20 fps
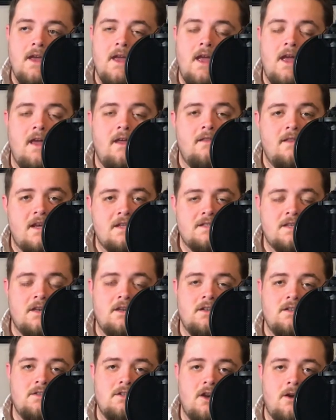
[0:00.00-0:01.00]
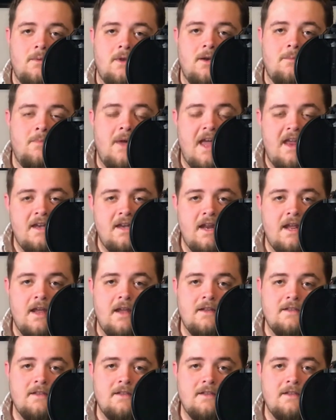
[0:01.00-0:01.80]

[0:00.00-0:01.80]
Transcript: And that's how you determine. Pending